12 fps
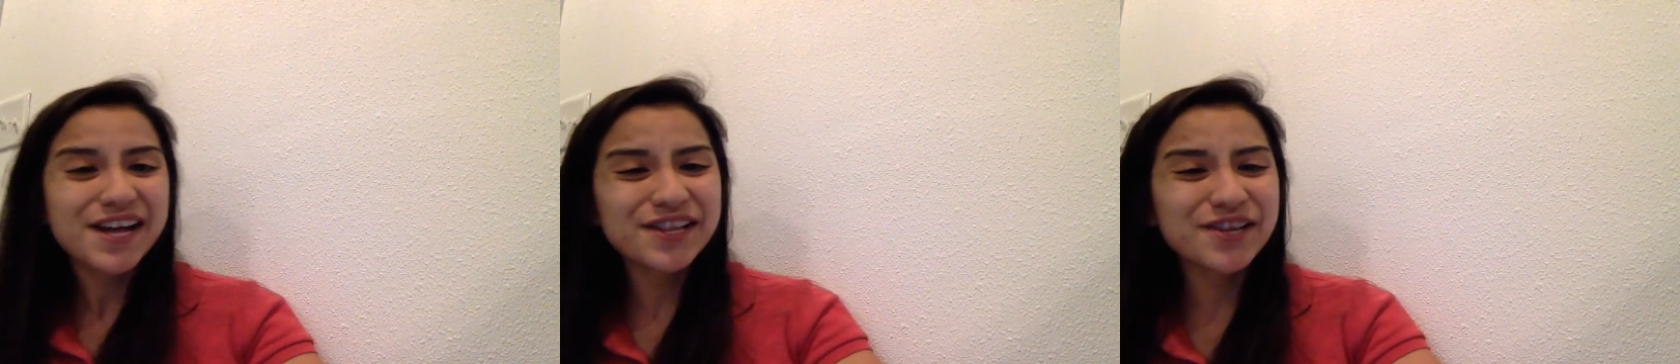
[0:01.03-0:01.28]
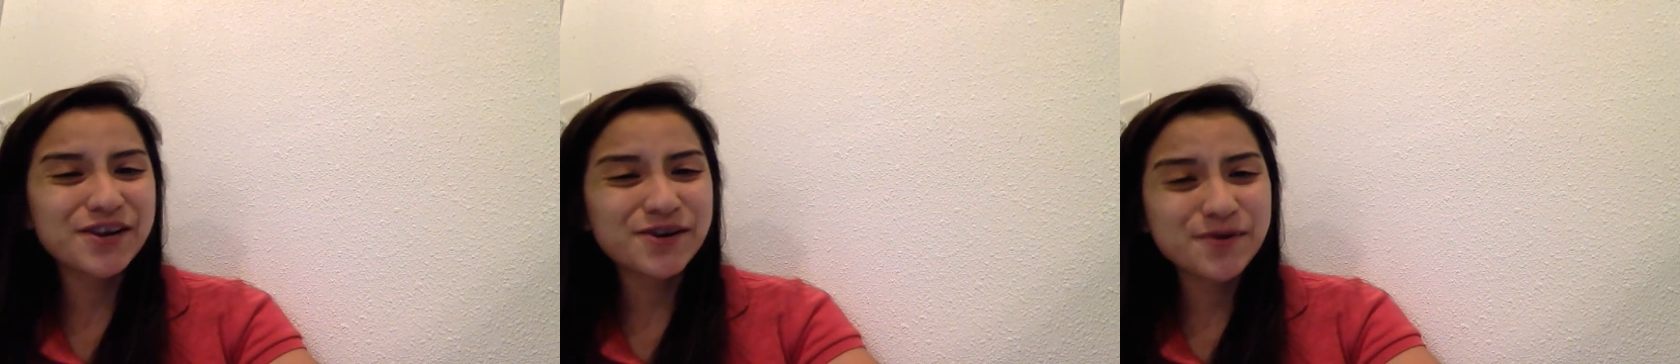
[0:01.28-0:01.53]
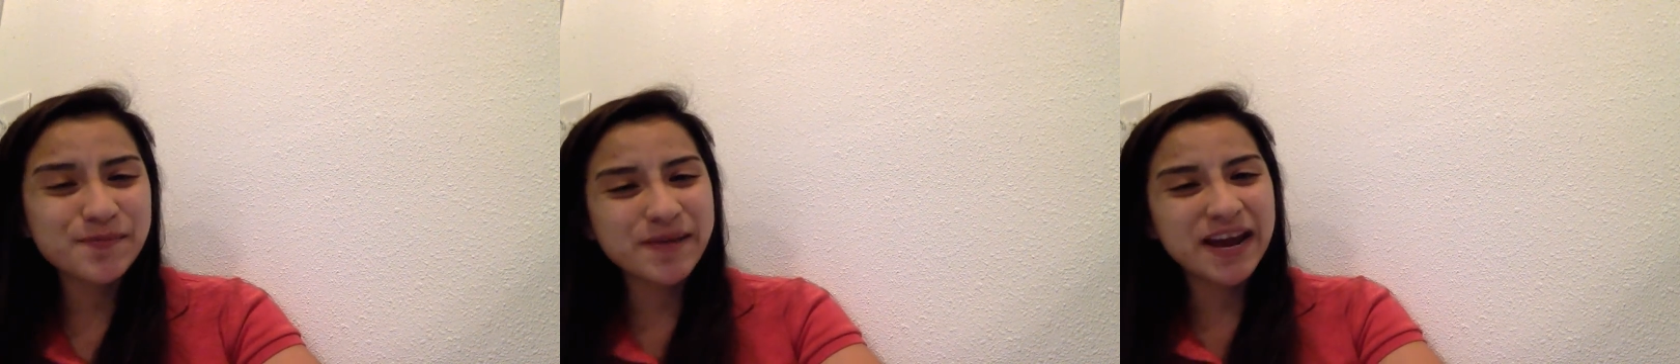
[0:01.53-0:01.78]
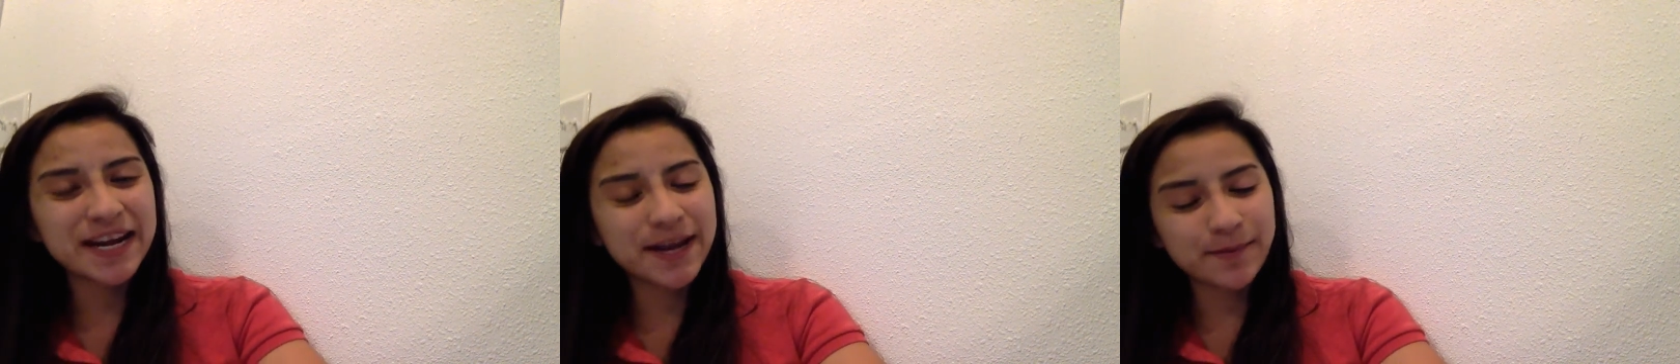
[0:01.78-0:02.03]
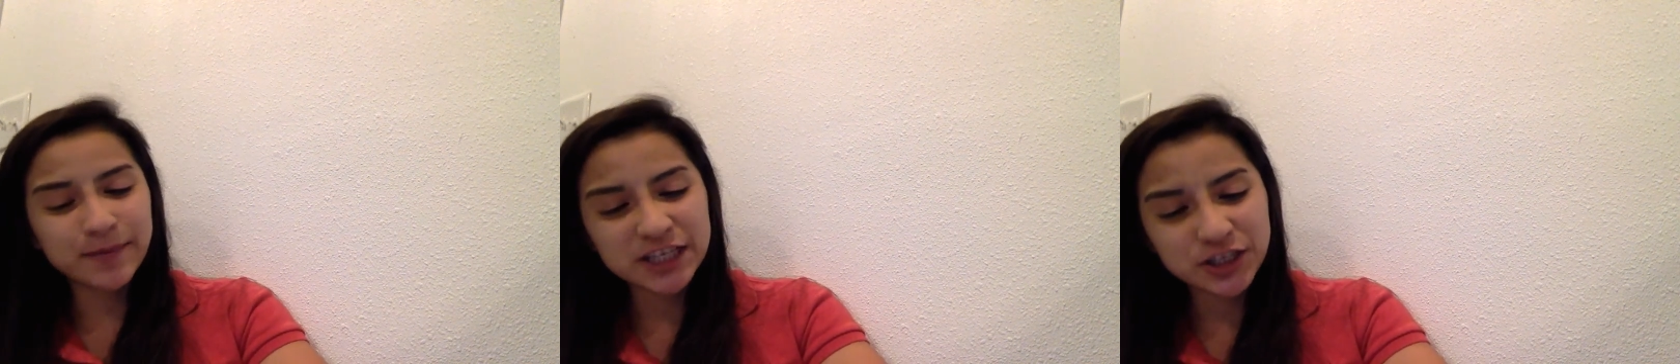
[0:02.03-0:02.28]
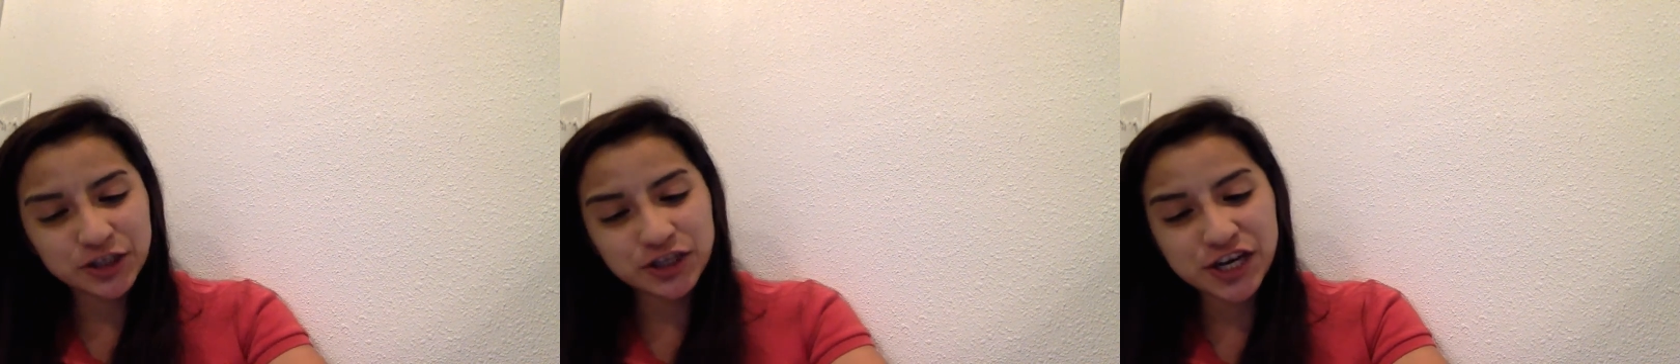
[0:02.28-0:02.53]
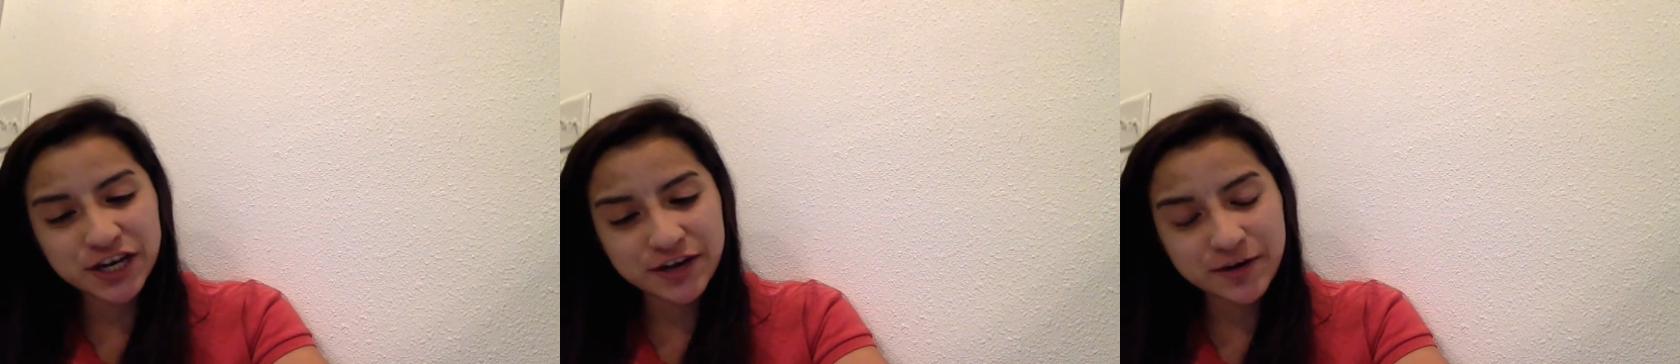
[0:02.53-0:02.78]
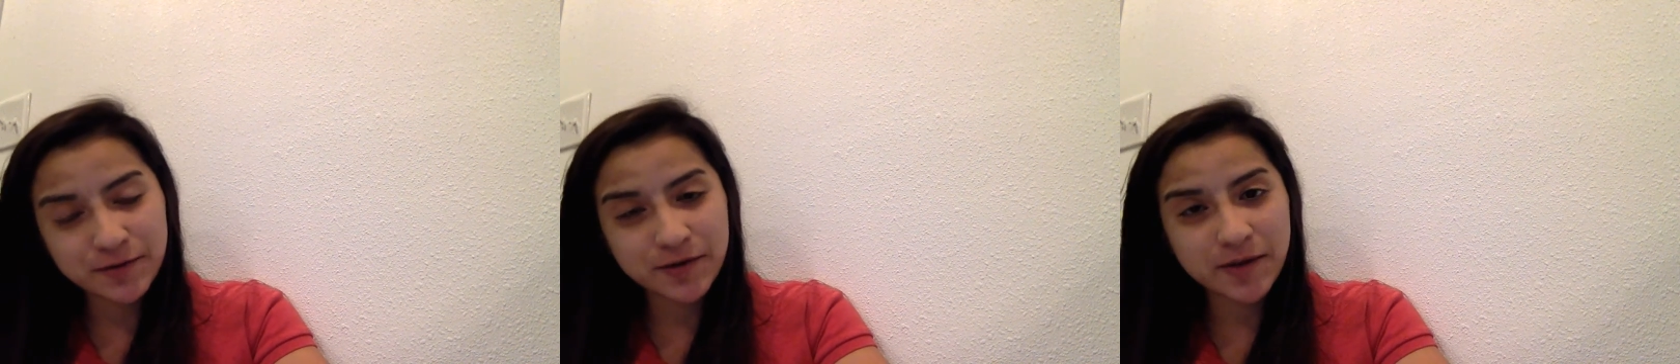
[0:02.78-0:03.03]
Hello, my name is
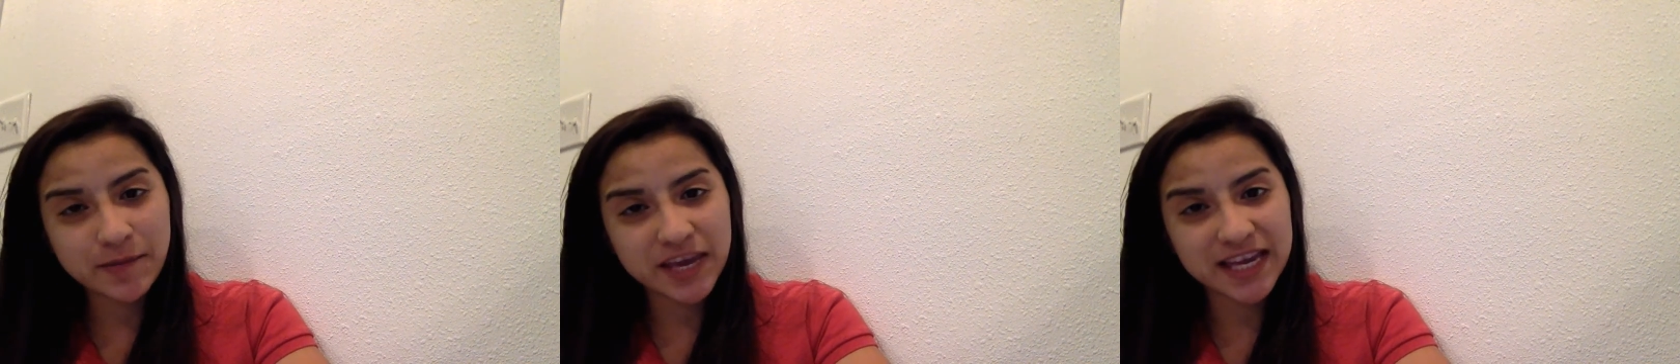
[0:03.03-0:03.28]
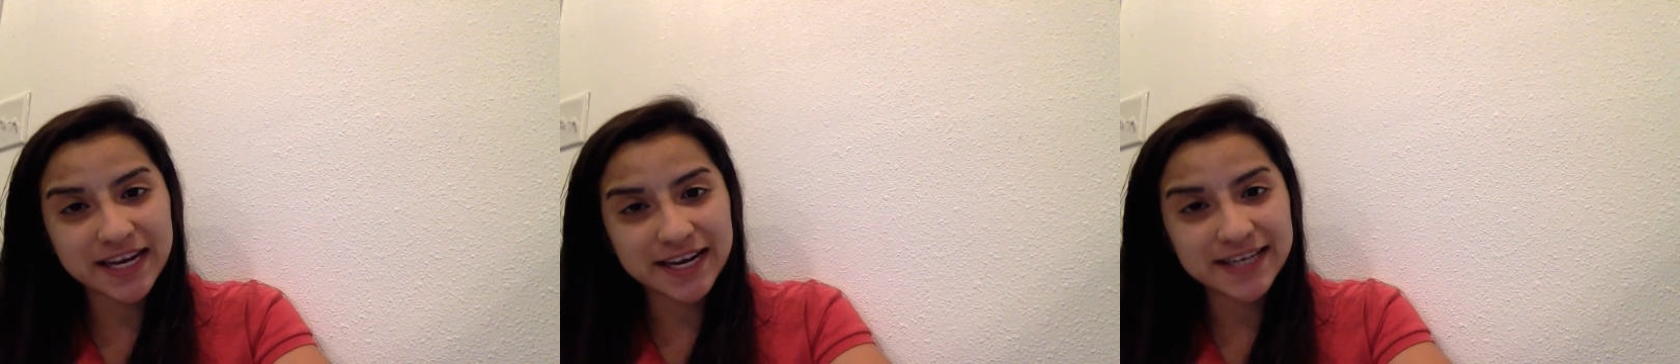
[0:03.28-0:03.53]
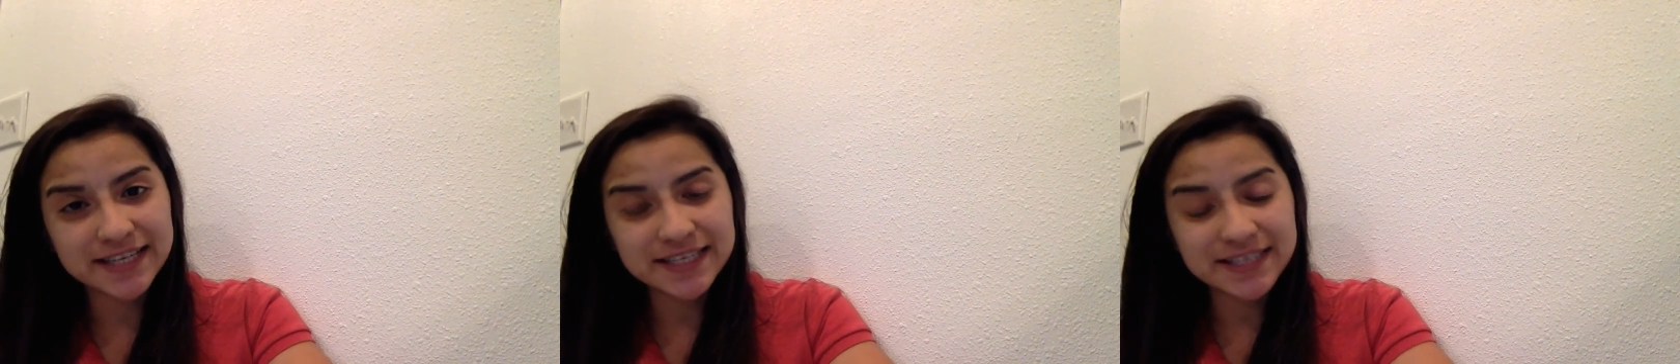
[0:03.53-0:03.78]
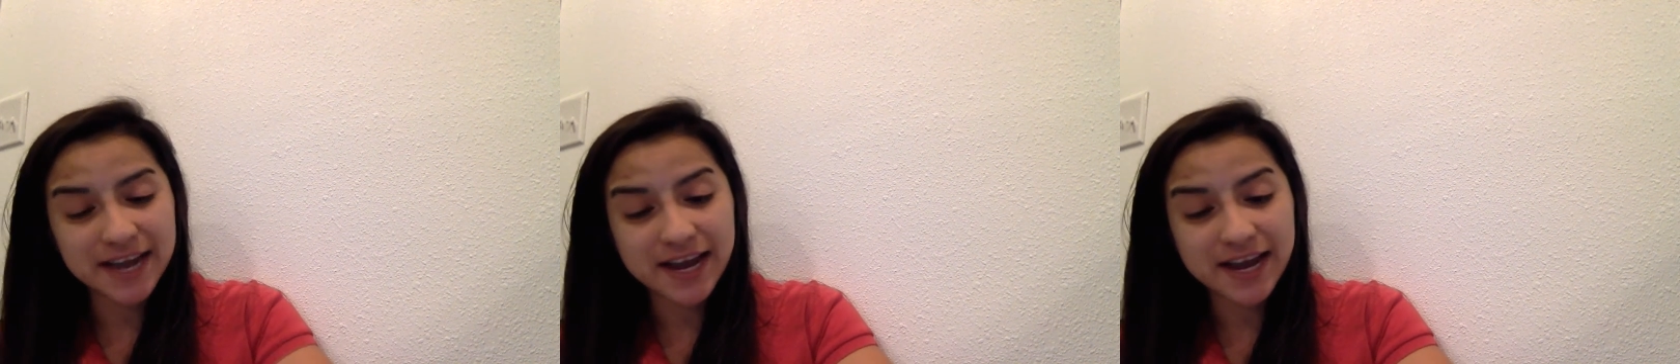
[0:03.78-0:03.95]
Gina Ramirez,